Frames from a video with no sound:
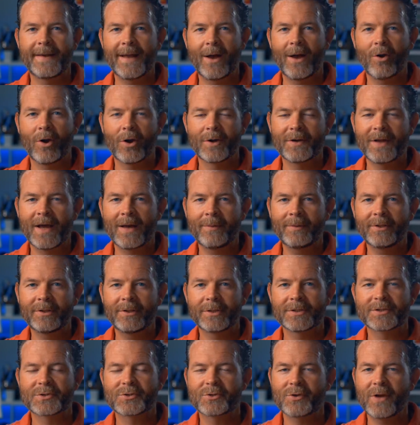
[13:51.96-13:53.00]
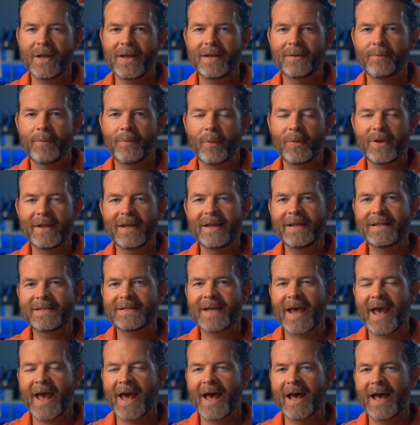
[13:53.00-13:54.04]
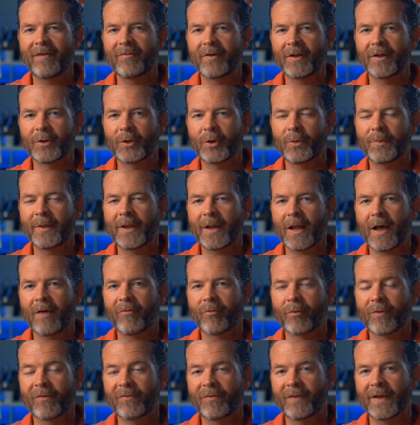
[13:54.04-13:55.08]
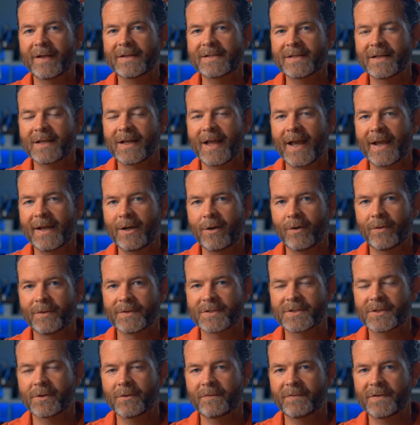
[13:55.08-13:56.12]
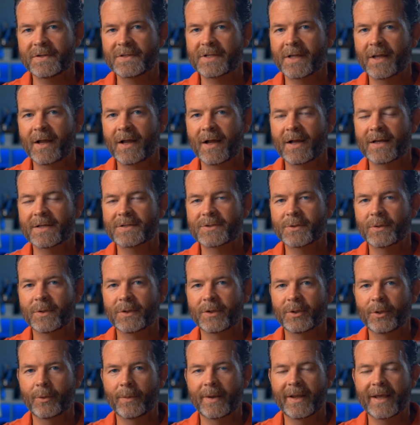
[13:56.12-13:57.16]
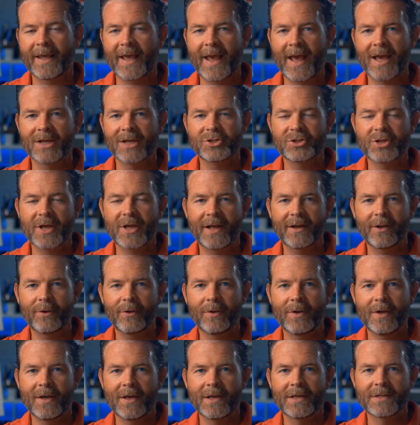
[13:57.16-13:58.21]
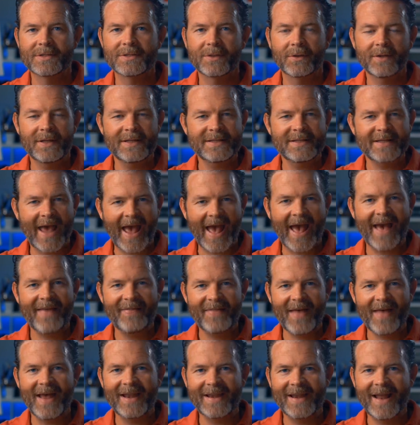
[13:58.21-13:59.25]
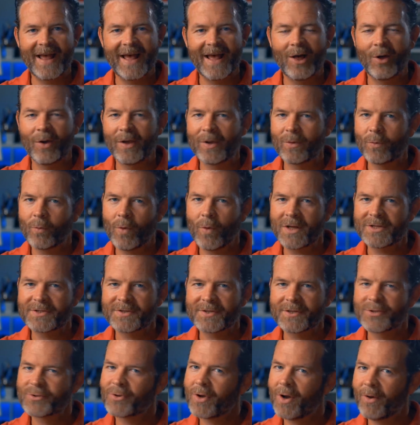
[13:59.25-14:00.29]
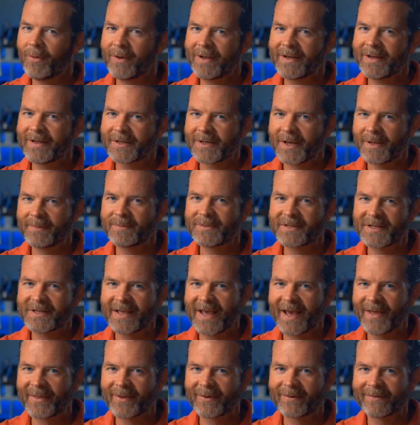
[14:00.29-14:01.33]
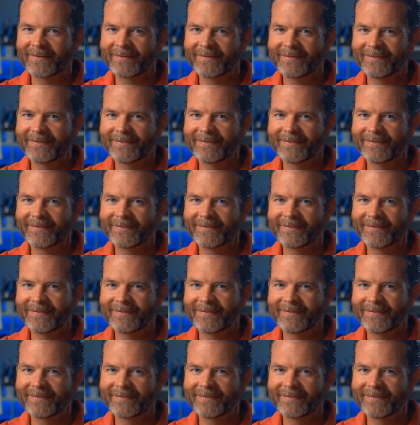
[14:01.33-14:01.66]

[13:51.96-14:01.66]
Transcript: Now, our diamond looks great, but we need to have a little bit of a reflected light on the surface and also a little bit of cast shadow. So let's add that now and watch the drawing come together.